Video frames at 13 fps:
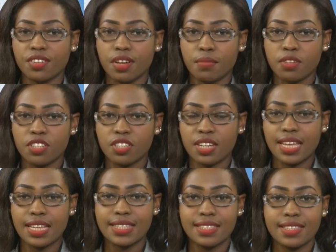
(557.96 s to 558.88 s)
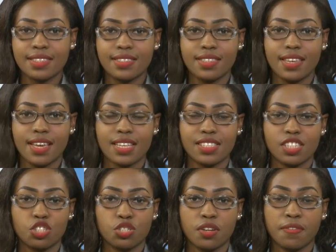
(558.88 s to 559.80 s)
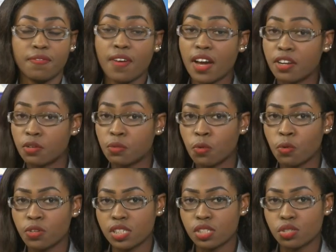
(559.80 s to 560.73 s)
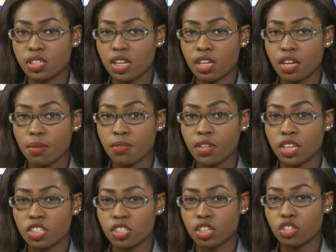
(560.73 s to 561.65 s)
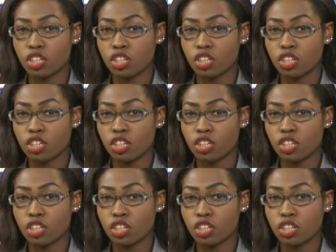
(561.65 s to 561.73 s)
Commission, NCC, has issued a final warning to telecommunication